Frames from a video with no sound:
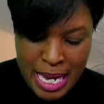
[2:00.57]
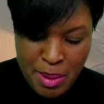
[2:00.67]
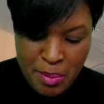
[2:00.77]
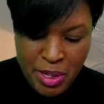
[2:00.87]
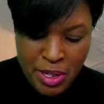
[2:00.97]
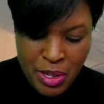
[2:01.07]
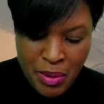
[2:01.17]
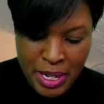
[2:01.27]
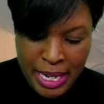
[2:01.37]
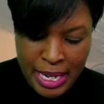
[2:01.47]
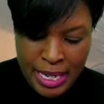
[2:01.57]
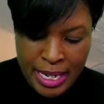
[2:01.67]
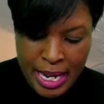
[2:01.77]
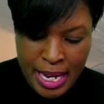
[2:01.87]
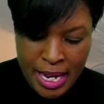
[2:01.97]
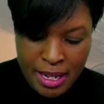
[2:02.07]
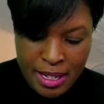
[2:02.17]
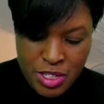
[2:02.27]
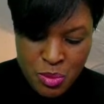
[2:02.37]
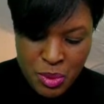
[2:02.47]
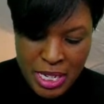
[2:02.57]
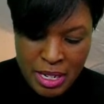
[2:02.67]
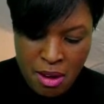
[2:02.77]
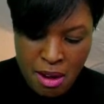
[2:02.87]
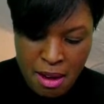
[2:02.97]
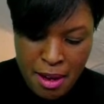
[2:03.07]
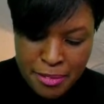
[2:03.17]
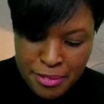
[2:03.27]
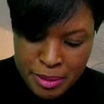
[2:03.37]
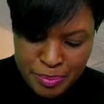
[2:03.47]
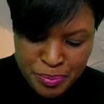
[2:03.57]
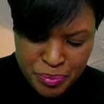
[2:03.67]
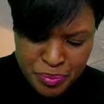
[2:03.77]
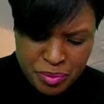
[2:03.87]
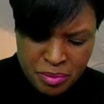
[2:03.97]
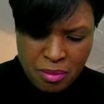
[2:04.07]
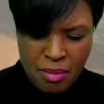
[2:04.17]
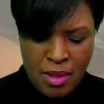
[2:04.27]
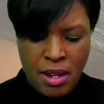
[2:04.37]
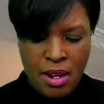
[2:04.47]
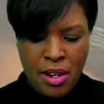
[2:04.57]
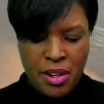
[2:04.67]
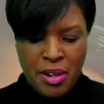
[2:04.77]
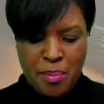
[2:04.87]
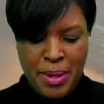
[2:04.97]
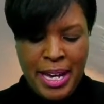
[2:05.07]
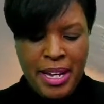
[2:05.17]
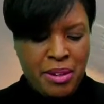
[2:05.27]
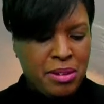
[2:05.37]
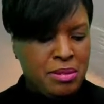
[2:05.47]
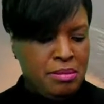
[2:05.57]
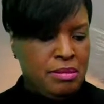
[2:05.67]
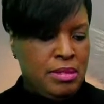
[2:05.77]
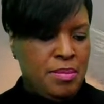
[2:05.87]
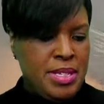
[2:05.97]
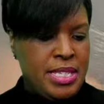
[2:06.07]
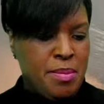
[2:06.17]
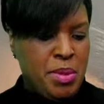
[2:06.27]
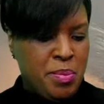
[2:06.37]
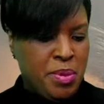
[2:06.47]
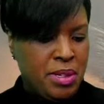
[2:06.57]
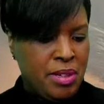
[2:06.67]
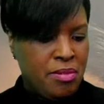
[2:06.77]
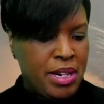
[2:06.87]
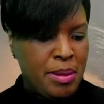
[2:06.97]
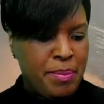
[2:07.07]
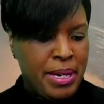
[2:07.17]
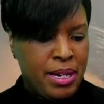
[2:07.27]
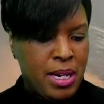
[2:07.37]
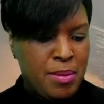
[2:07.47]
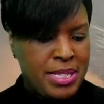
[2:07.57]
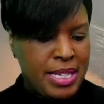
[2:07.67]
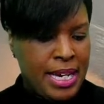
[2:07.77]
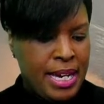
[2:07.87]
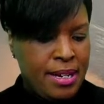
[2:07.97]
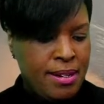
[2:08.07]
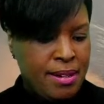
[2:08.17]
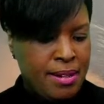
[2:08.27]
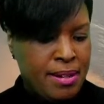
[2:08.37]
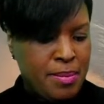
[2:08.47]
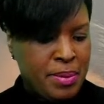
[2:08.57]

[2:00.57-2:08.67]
I'm going to go ahead and read off her bio. Let me see. Let me pull it right back up because I had it up.